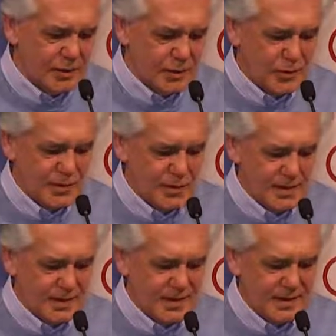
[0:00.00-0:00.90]
who
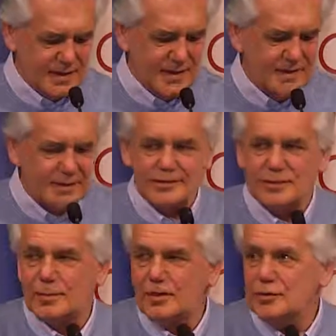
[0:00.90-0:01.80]
is
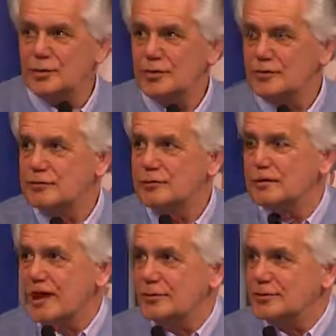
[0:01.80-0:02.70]
the most beautiful
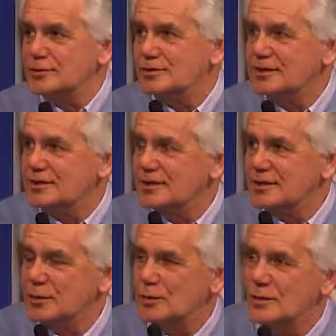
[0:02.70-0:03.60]
granddaughter
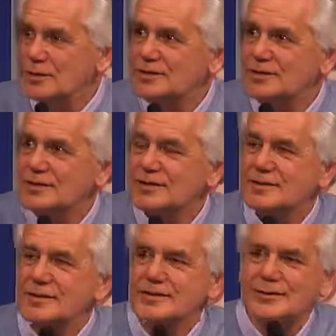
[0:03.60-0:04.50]
in the world,
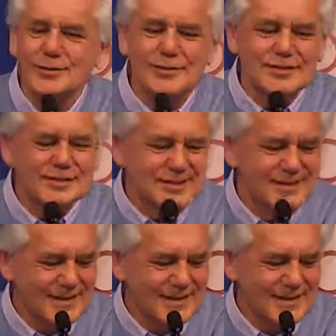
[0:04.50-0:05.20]
of course.